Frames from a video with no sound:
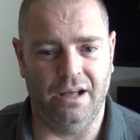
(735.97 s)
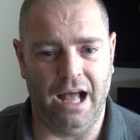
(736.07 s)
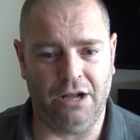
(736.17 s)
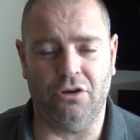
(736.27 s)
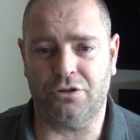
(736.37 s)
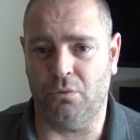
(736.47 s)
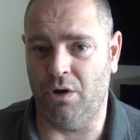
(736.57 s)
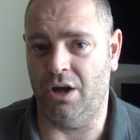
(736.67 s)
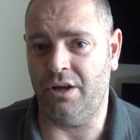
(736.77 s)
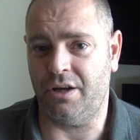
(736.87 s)
I got to
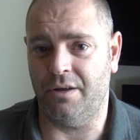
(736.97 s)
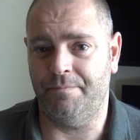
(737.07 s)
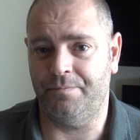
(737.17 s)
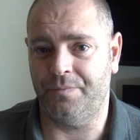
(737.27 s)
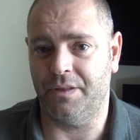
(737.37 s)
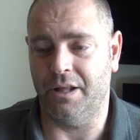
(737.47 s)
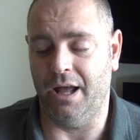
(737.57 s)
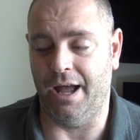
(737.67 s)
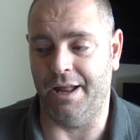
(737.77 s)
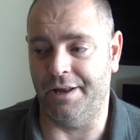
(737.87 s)
work,
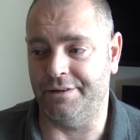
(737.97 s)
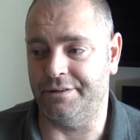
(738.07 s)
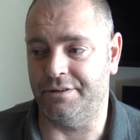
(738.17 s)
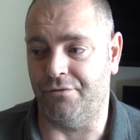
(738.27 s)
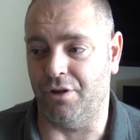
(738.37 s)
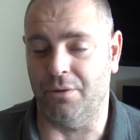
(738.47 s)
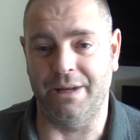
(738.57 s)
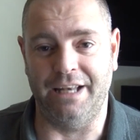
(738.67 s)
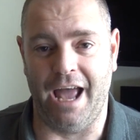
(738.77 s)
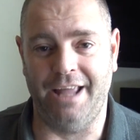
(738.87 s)
and the
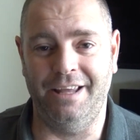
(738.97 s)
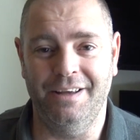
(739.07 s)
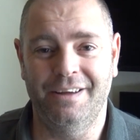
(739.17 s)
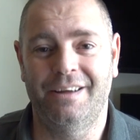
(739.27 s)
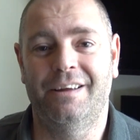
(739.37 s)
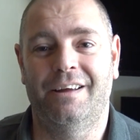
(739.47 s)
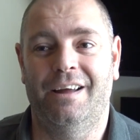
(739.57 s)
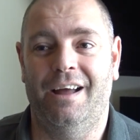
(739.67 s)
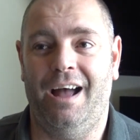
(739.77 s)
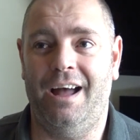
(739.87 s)
following day,
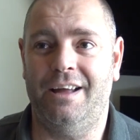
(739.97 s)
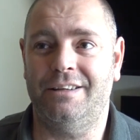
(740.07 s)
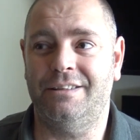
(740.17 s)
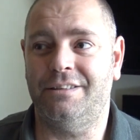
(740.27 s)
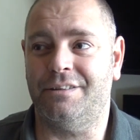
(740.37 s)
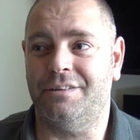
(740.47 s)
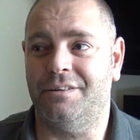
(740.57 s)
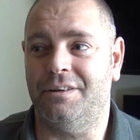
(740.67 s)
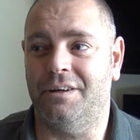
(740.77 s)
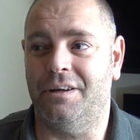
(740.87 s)
and
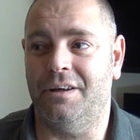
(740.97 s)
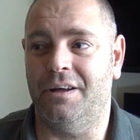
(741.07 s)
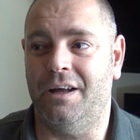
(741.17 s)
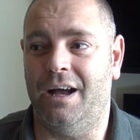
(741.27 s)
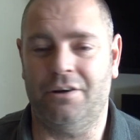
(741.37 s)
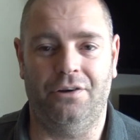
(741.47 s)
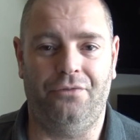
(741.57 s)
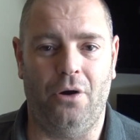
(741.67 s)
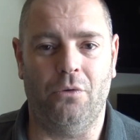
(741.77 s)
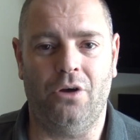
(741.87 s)
I got a
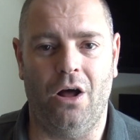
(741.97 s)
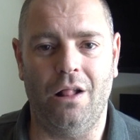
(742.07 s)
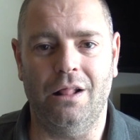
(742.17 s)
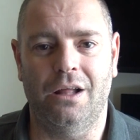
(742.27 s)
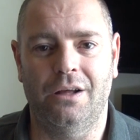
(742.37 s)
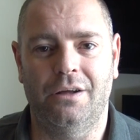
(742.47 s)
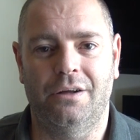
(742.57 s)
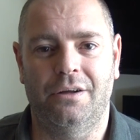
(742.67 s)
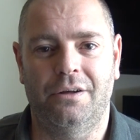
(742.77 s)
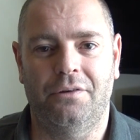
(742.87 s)
phone call
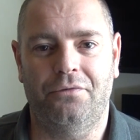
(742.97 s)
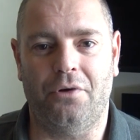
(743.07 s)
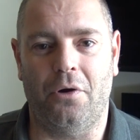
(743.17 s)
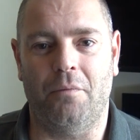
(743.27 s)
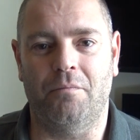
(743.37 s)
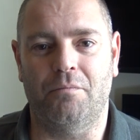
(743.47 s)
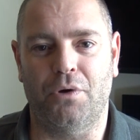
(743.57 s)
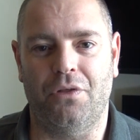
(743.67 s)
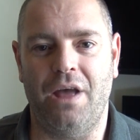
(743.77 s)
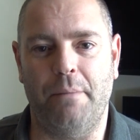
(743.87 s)
from
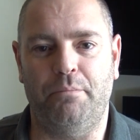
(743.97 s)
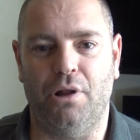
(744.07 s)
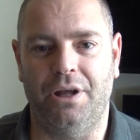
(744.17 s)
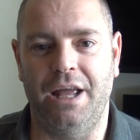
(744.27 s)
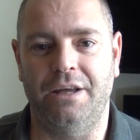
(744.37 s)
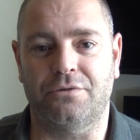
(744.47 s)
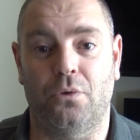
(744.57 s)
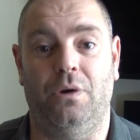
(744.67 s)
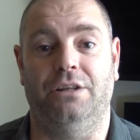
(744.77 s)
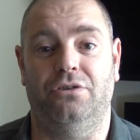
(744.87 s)
one of the employees
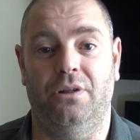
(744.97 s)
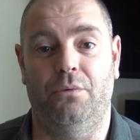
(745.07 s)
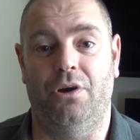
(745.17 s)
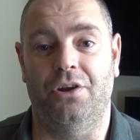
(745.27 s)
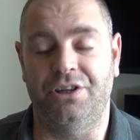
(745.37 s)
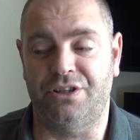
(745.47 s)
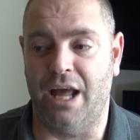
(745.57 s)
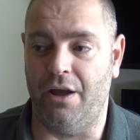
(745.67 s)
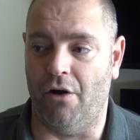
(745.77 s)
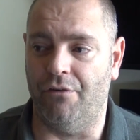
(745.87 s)
who actually were on his
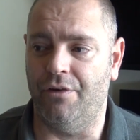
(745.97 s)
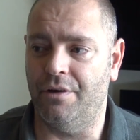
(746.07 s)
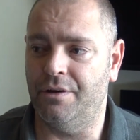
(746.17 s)
day off,